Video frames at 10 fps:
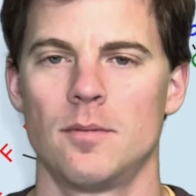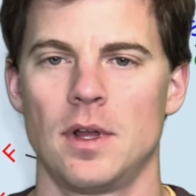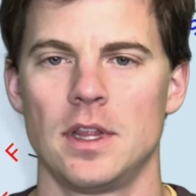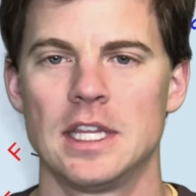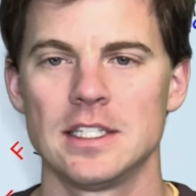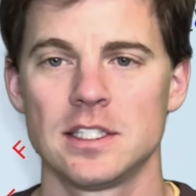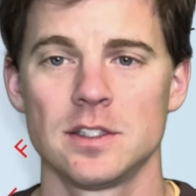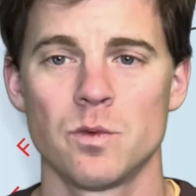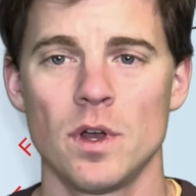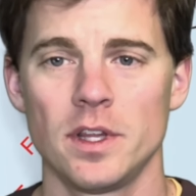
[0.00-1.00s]
This is
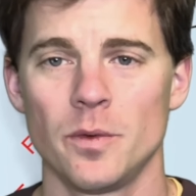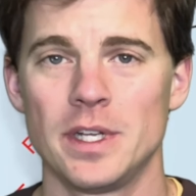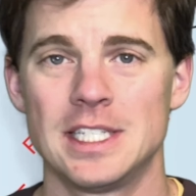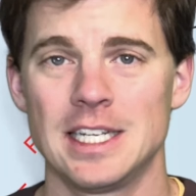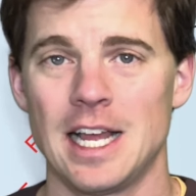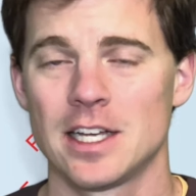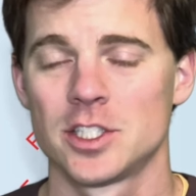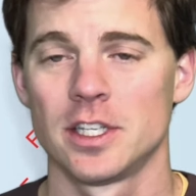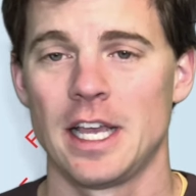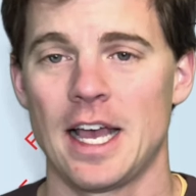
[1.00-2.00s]
one that we didn't
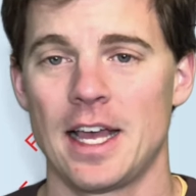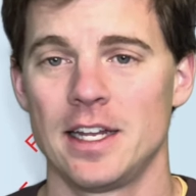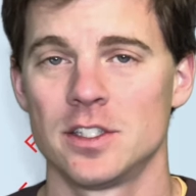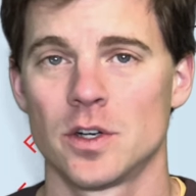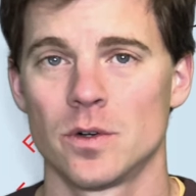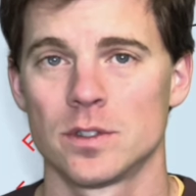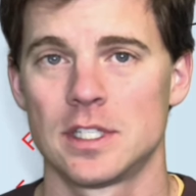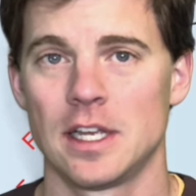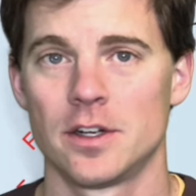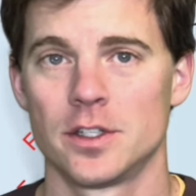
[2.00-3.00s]
actually add internal
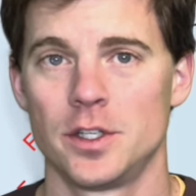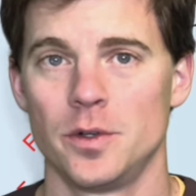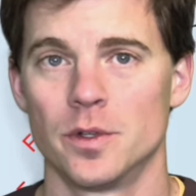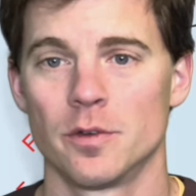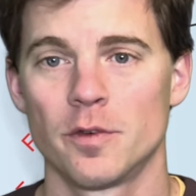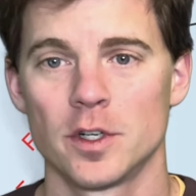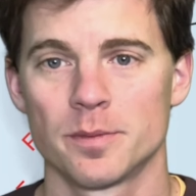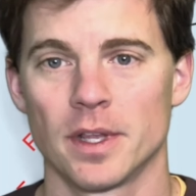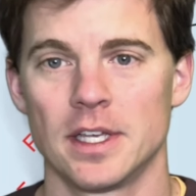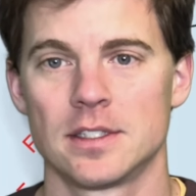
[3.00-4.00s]
standard to in the first
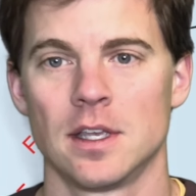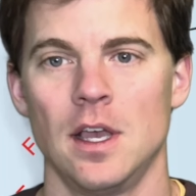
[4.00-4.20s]
place.